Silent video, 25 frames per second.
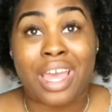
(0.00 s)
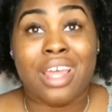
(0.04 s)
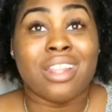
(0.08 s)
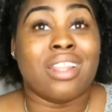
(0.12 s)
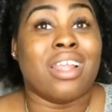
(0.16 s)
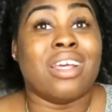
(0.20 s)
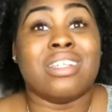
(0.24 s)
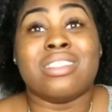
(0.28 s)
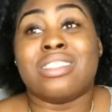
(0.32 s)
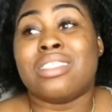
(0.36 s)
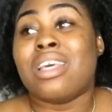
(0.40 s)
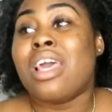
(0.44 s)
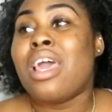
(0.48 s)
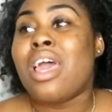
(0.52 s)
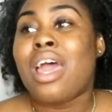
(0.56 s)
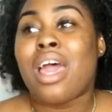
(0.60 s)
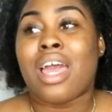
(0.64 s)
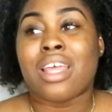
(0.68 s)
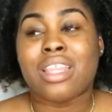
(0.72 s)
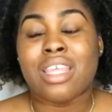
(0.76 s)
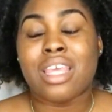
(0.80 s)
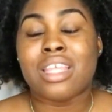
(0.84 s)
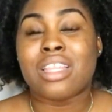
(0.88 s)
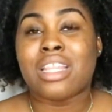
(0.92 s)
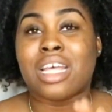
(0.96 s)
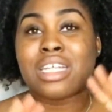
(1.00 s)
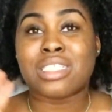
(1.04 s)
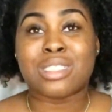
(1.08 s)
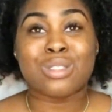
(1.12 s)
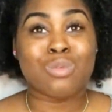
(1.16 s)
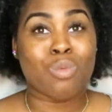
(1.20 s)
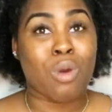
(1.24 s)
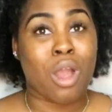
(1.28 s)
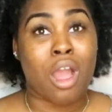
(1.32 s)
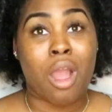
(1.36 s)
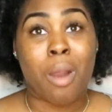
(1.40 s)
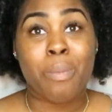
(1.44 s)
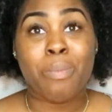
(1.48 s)
And I think that's
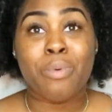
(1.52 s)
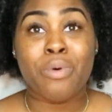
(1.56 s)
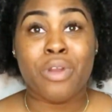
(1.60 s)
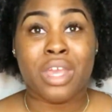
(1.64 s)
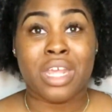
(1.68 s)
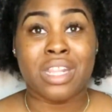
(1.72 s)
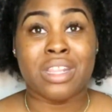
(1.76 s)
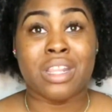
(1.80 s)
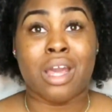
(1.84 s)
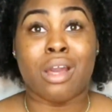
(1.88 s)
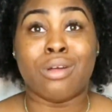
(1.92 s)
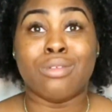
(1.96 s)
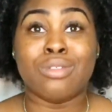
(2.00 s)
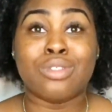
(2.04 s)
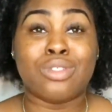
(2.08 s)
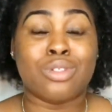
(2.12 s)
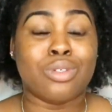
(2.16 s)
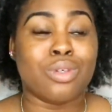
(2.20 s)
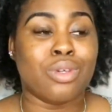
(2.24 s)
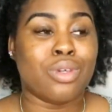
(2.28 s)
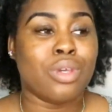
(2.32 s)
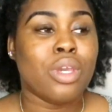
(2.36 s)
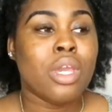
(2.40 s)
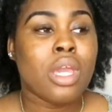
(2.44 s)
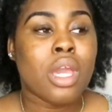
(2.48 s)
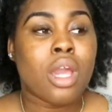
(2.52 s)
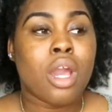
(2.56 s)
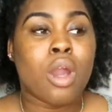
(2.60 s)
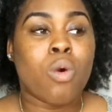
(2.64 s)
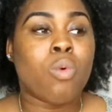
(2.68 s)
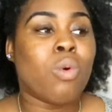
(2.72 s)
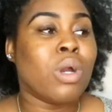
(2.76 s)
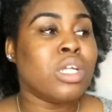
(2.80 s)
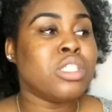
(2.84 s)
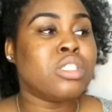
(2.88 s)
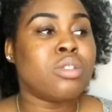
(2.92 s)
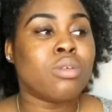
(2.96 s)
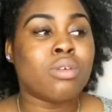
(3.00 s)
what I'll put it down to. A
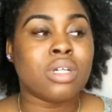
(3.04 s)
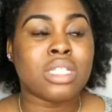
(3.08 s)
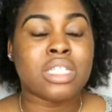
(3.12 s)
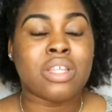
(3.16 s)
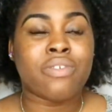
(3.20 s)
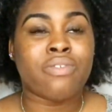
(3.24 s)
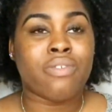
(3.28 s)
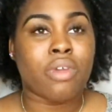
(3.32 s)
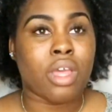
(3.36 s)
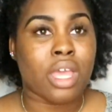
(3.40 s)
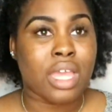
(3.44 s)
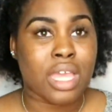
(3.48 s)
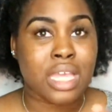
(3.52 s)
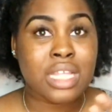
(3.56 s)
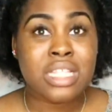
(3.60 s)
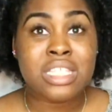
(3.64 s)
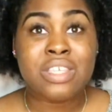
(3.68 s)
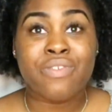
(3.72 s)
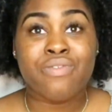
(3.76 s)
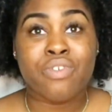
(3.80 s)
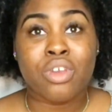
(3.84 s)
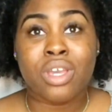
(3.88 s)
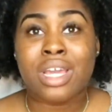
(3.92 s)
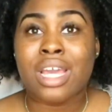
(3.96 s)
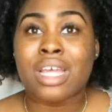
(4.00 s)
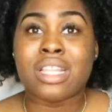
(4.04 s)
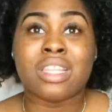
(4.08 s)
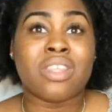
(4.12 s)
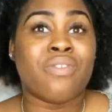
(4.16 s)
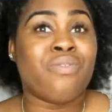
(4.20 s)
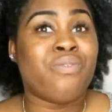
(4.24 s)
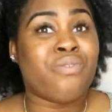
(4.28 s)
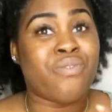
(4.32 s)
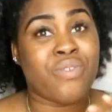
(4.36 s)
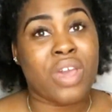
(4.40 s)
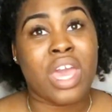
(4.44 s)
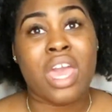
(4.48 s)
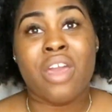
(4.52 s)
one-to-one interview can
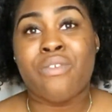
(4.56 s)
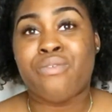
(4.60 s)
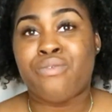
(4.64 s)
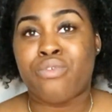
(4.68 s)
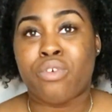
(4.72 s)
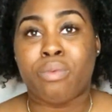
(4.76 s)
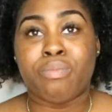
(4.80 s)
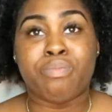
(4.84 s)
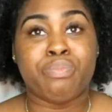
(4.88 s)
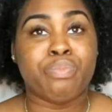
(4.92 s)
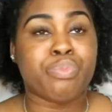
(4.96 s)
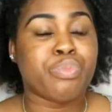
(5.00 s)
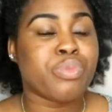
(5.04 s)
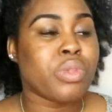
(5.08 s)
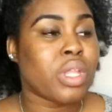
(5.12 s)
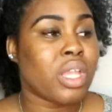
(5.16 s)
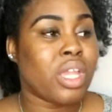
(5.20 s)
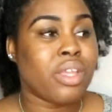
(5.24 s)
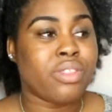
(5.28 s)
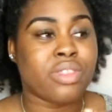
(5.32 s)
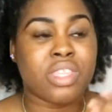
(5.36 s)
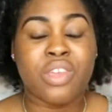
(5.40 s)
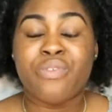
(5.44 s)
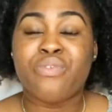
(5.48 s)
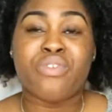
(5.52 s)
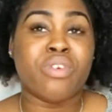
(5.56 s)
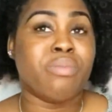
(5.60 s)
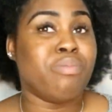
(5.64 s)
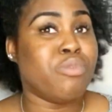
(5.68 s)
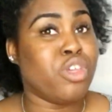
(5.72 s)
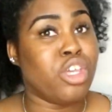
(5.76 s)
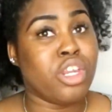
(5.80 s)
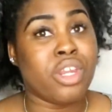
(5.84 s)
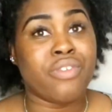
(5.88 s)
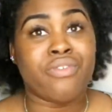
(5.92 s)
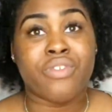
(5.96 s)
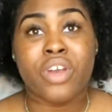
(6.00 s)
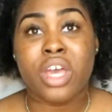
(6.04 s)
differ from different
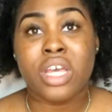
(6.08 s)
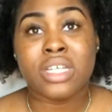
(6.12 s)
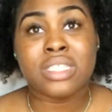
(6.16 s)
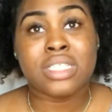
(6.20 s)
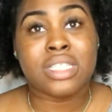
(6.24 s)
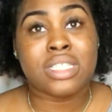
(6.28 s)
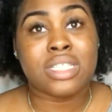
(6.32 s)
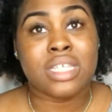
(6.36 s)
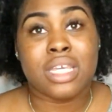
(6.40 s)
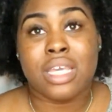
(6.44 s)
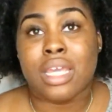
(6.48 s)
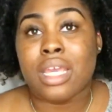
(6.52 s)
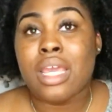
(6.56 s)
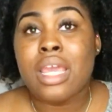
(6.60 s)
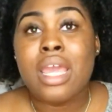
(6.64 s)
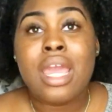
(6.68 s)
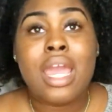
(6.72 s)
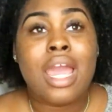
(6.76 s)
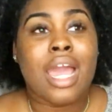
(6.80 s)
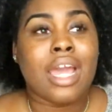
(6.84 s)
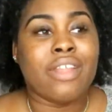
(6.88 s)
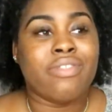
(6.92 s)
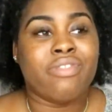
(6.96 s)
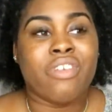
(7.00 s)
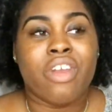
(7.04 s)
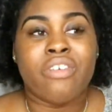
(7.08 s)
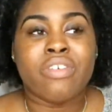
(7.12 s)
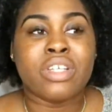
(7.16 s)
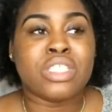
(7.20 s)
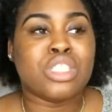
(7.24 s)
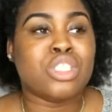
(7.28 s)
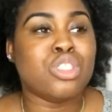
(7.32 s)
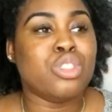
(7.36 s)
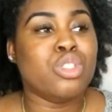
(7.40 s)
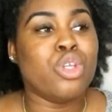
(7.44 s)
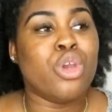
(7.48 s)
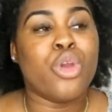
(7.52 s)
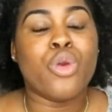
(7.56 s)
university, and there
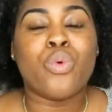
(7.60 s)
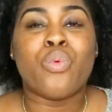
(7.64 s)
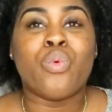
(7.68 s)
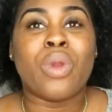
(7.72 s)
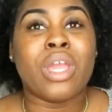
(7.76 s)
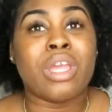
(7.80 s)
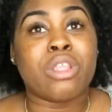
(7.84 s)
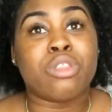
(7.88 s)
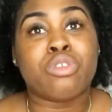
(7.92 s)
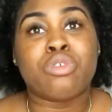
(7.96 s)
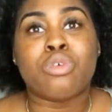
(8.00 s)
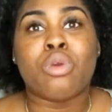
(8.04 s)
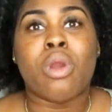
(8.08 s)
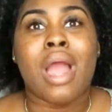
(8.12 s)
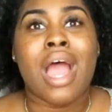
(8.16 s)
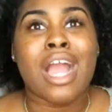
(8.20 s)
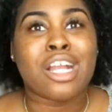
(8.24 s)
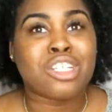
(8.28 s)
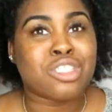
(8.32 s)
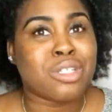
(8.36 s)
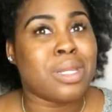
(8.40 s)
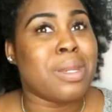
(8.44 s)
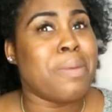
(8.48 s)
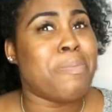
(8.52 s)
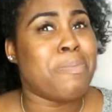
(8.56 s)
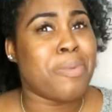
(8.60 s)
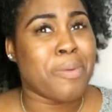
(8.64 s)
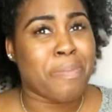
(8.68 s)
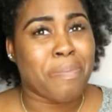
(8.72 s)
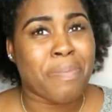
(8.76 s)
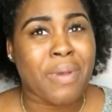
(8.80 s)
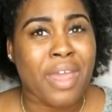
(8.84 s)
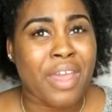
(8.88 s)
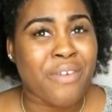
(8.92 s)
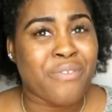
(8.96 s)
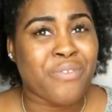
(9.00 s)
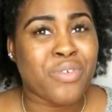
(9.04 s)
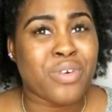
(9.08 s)
is no way to actually
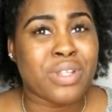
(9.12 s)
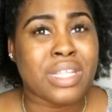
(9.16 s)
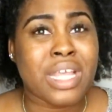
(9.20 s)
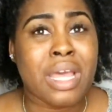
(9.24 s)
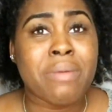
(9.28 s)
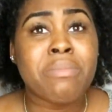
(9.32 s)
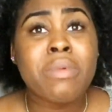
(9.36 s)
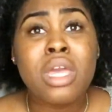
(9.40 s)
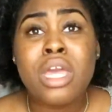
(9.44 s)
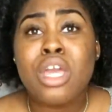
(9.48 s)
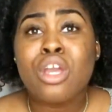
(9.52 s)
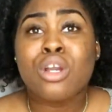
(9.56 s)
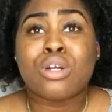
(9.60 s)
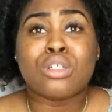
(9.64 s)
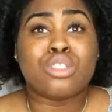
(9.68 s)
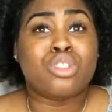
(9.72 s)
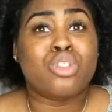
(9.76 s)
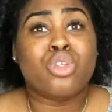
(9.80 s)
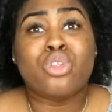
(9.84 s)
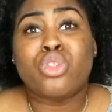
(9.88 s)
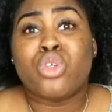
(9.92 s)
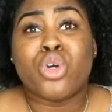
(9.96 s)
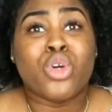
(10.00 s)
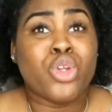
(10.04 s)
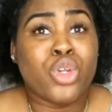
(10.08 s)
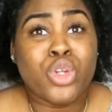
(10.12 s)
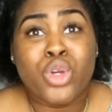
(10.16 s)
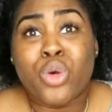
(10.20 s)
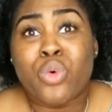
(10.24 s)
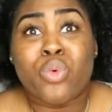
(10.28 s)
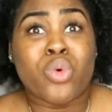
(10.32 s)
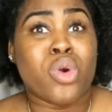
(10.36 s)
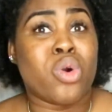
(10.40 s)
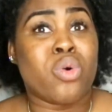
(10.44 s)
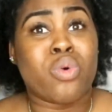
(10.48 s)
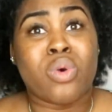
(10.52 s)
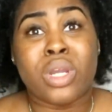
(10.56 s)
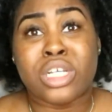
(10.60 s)
prepare for them because you don't know
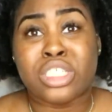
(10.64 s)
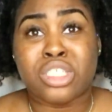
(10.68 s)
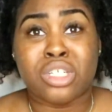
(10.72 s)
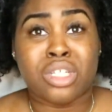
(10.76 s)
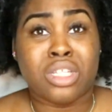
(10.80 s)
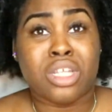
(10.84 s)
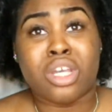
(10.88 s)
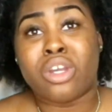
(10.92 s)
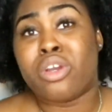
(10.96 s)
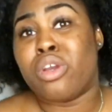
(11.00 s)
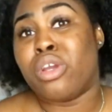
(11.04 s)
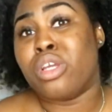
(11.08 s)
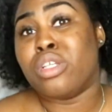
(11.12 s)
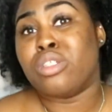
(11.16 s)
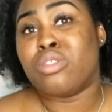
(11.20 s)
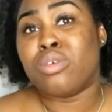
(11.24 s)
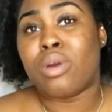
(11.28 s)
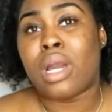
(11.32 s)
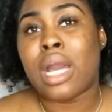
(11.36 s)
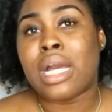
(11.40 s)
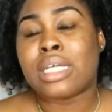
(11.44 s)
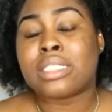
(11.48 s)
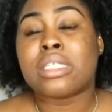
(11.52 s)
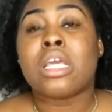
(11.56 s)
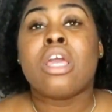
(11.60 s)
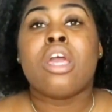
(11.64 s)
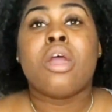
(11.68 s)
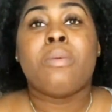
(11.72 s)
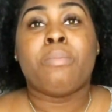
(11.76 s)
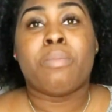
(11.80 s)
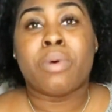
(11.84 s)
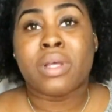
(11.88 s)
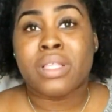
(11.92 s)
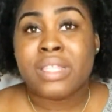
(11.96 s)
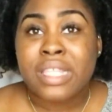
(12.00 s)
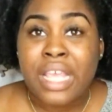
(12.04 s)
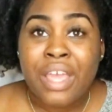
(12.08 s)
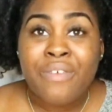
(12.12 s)
what question they're going to ask.
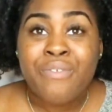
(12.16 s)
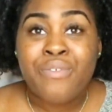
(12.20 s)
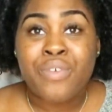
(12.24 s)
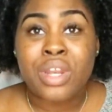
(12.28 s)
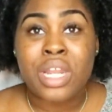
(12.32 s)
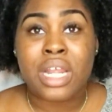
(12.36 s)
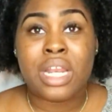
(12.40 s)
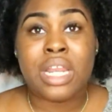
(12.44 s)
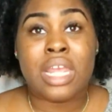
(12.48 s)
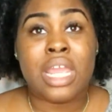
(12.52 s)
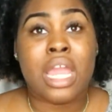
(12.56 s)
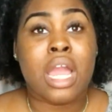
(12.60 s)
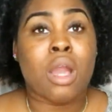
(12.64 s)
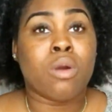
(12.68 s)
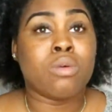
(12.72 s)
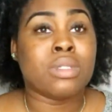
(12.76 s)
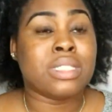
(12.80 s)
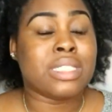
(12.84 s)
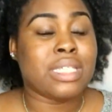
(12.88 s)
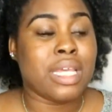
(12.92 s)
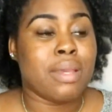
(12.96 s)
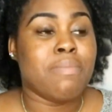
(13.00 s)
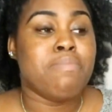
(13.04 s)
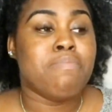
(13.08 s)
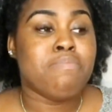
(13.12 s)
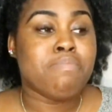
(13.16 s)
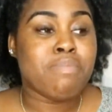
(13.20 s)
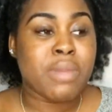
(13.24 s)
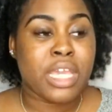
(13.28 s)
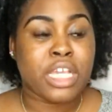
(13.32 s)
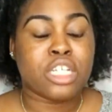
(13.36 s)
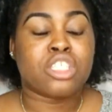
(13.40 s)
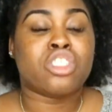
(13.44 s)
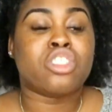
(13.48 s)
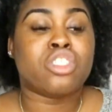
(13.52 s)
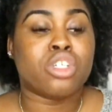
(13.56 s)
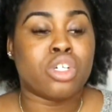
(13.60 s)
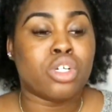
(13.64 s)
But definitely I would say
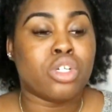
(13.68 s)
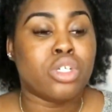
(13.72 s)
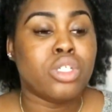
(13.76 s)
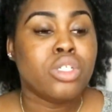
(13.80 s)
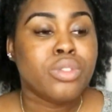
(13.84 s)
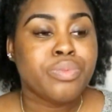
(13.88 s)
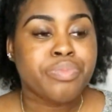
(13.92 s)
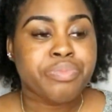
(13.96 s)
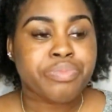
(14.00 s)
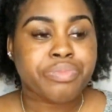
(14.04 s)
make sure